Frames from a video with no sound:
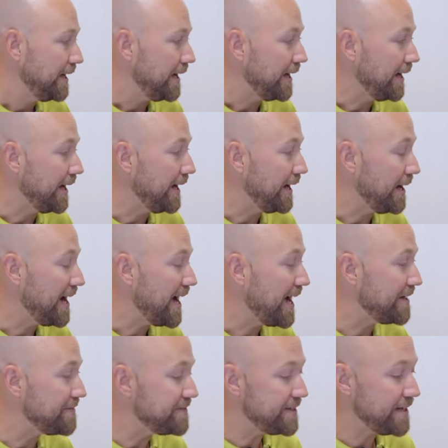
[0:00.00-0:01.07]

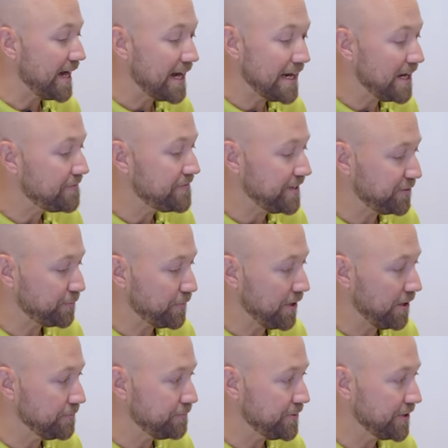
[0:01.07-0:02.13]
I love this
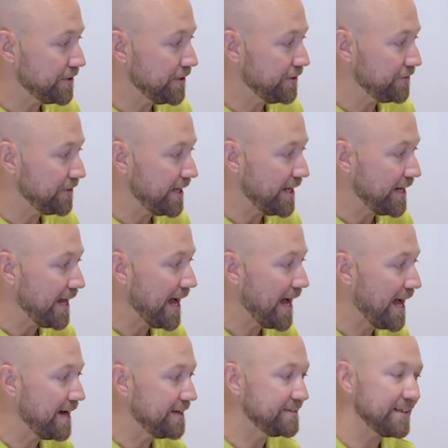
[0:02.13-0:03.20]
plant because it
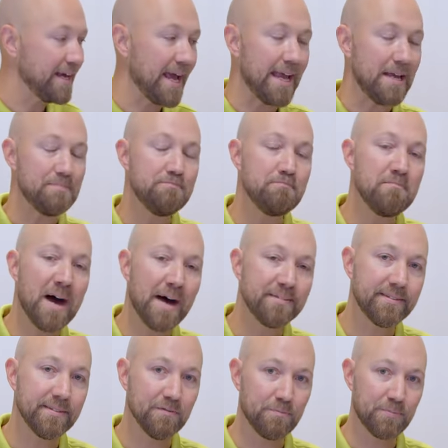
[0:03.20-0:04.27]
has a
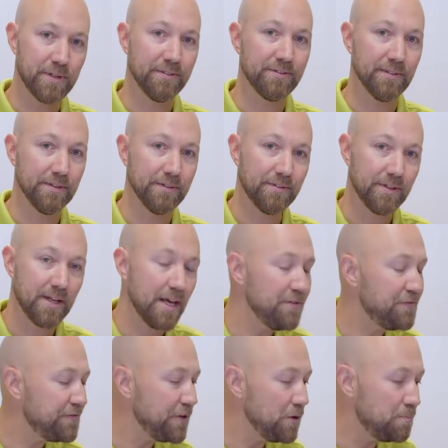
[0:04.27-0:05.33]
massive presence.
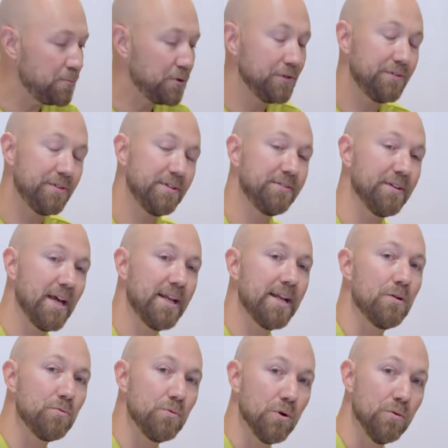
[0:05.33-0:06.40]
If you put this in
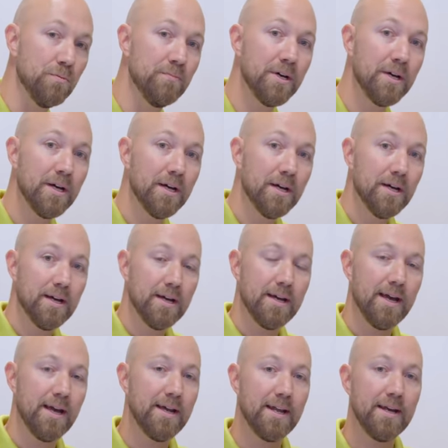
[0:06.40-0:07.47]
a room,
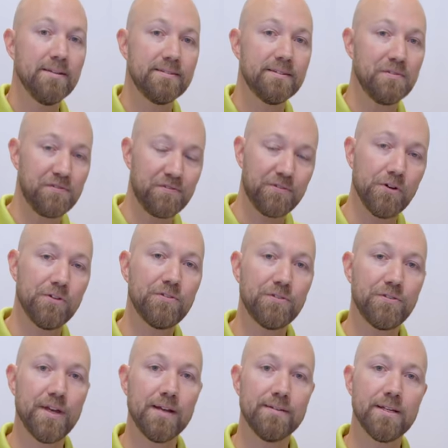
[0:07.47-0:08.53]
it is the
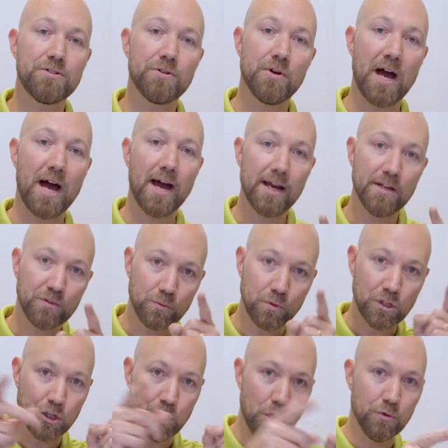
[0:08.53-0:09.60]
first thing that your eyes
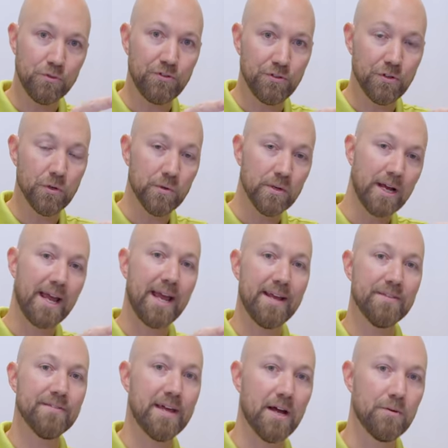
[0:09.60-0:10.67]
will go to
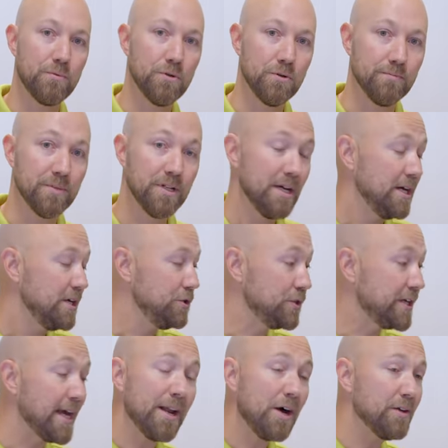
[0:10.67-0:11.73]
in that room. You
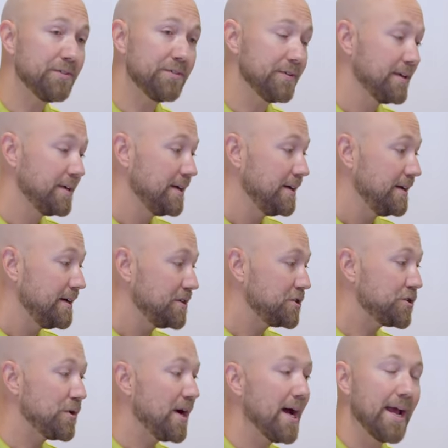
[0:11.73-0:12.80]
cannot
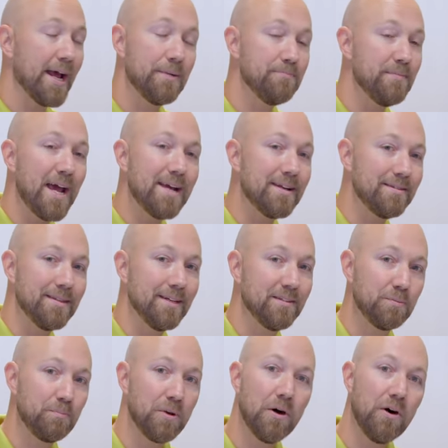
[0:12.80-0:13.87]
try and make
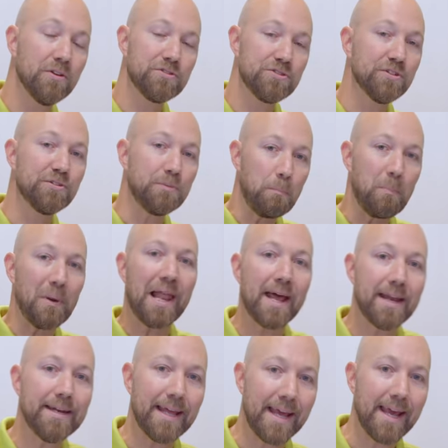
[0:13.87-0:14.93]
this plant just
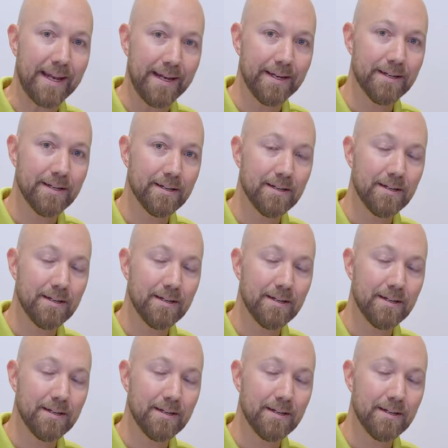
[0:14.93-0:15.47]
blend in.